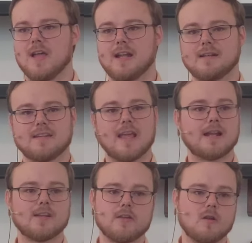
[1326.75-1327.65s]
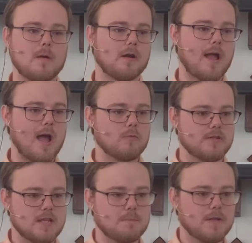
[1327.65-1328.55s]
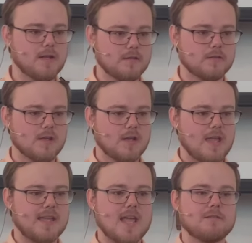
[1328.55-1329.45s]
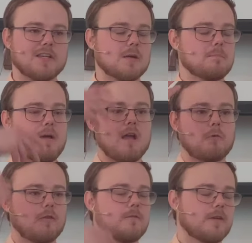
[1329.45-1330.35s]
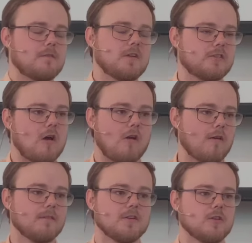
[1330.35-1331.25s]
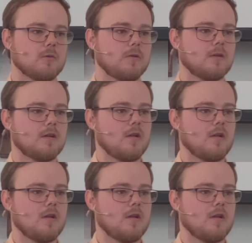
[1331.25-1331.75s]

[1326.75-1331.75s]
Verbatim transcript: And I, and I tell you, no matter how deep it is, it can't even compare with the forgiveness God offered you.